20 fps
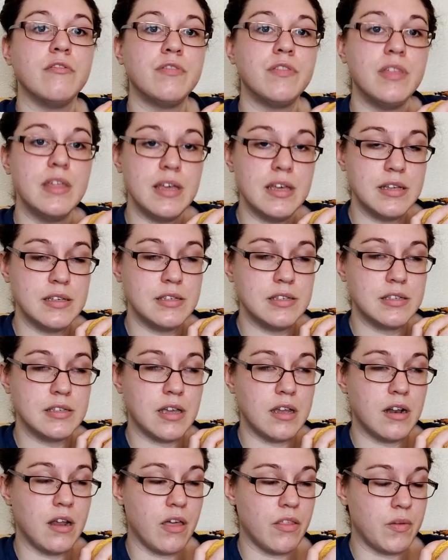of
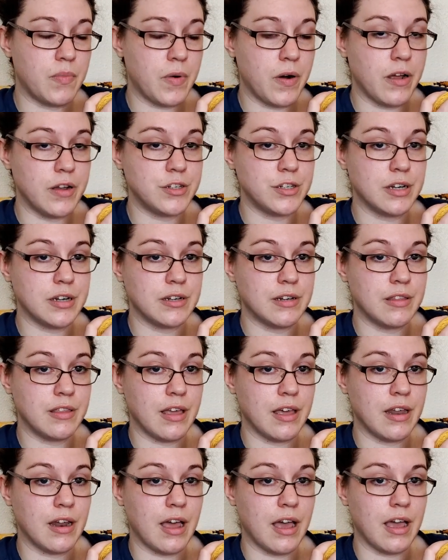this, another
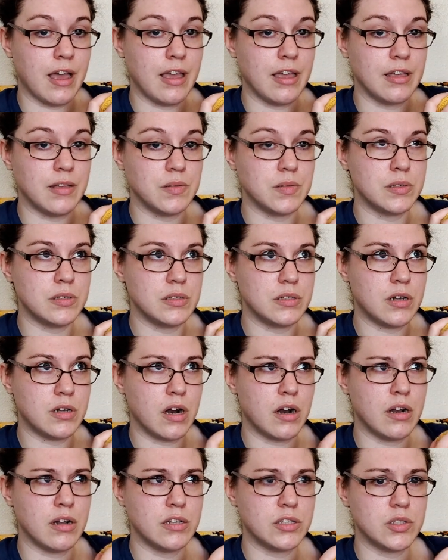project that I
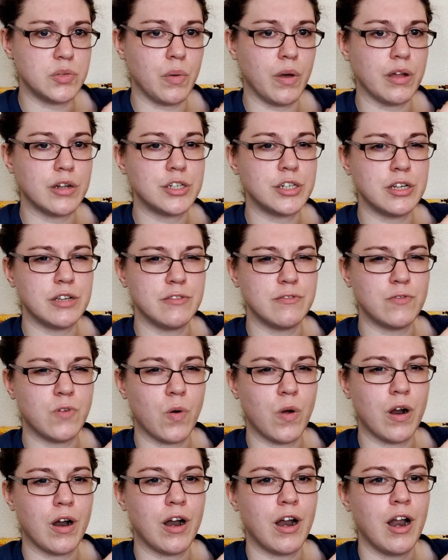started swatching
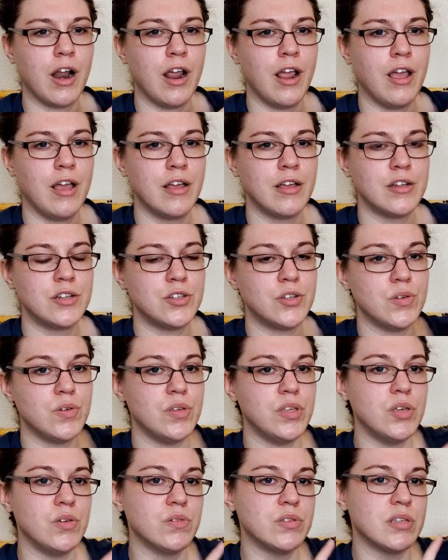for
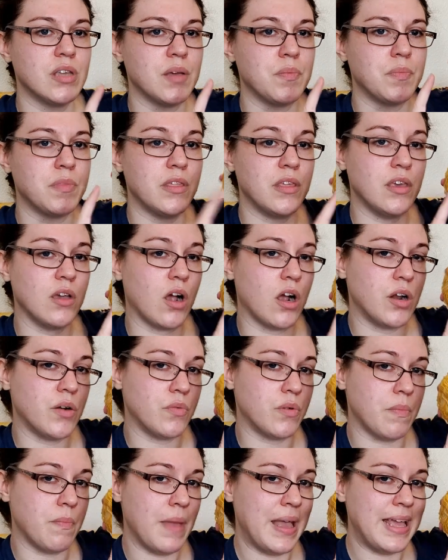to use up the
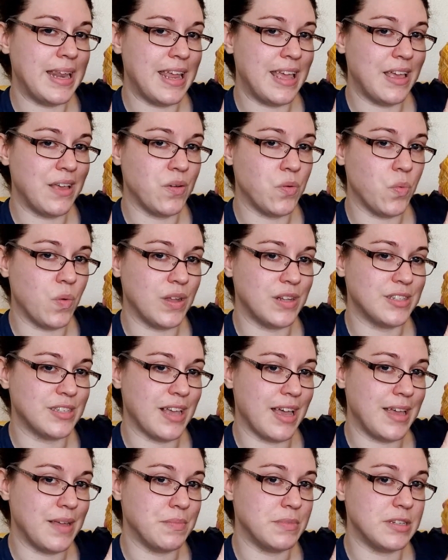yarn remaining
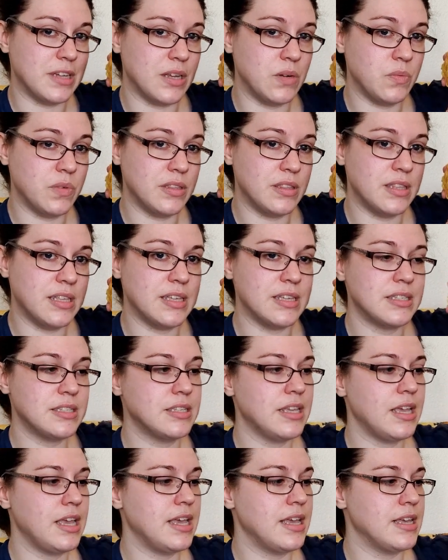once I am done with
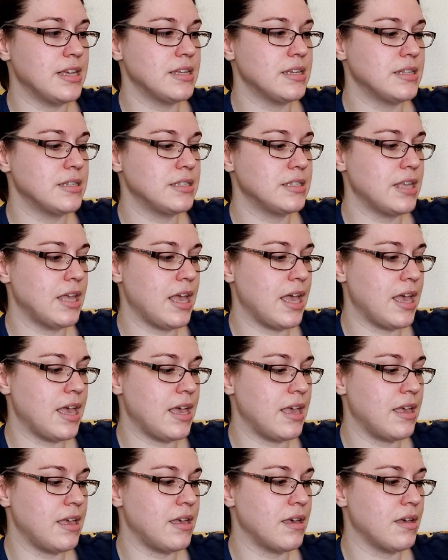this is
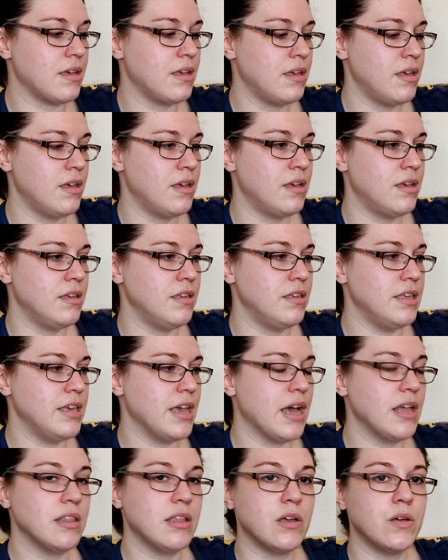a
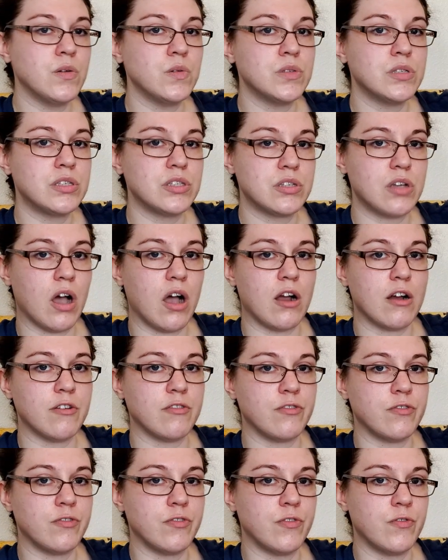yellow
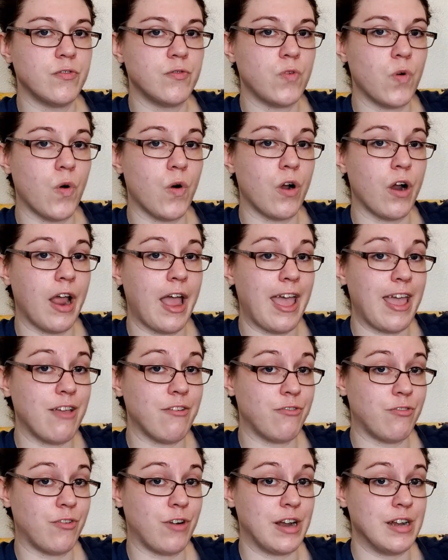scarf for
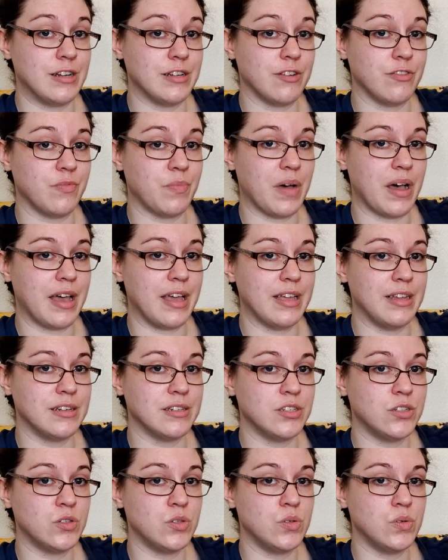a friend of
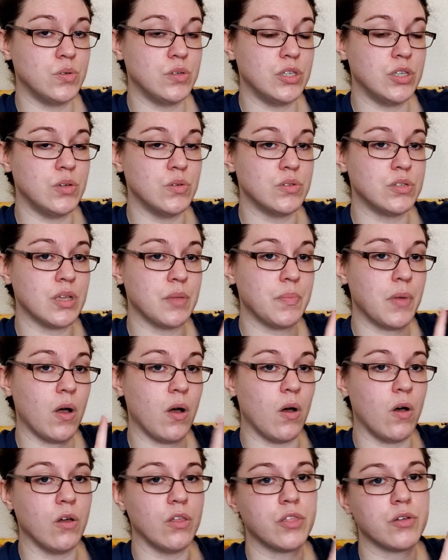mine to use up
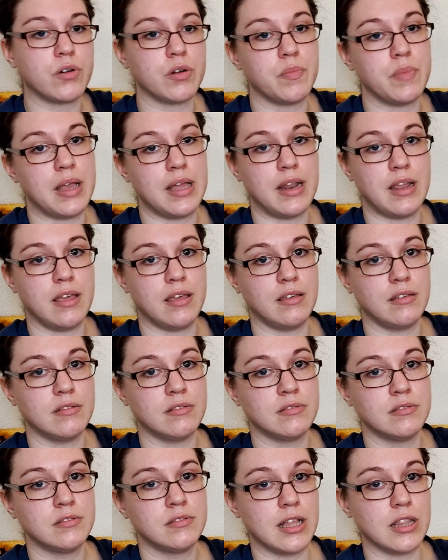all the
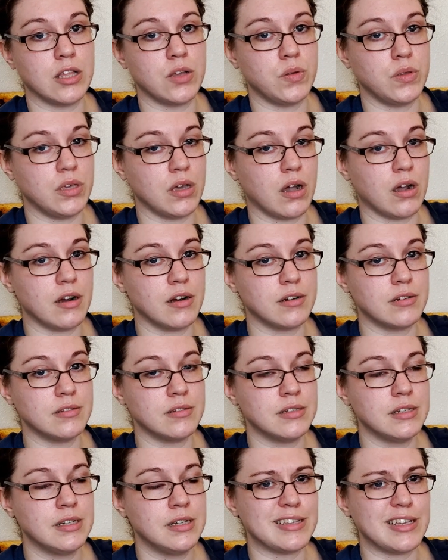remaining yellow
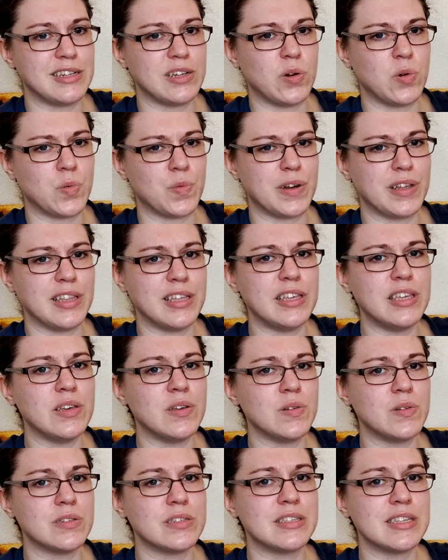yarn. Since I don't really
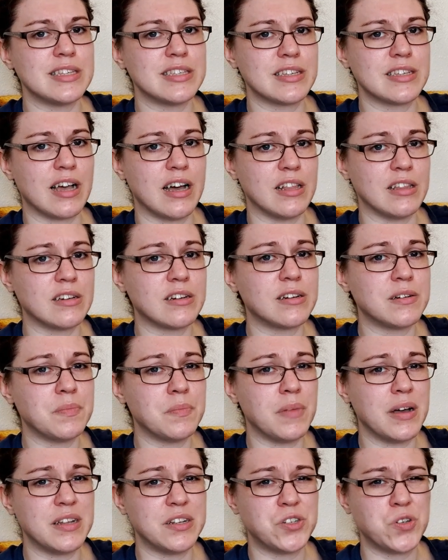use this color
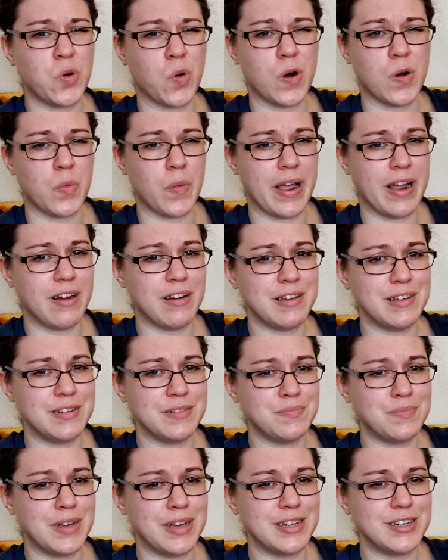much or wear
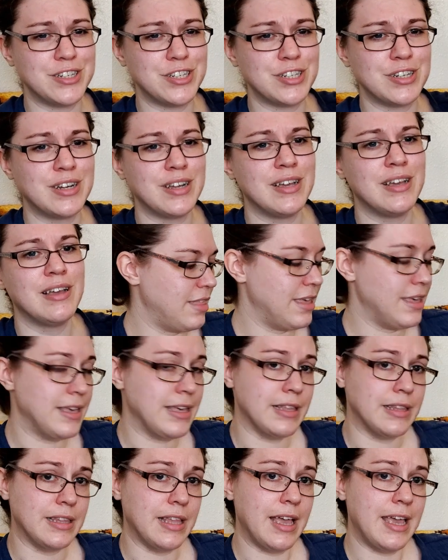it much, I
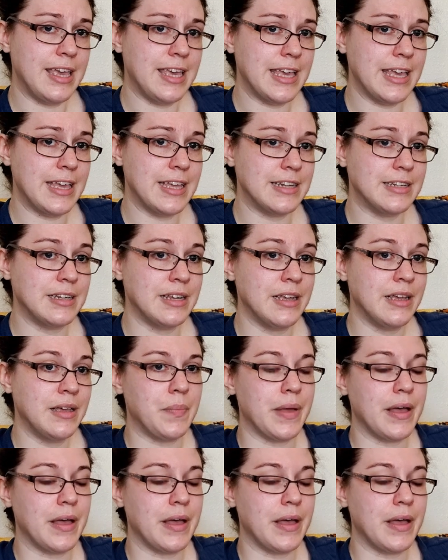think he'll like it,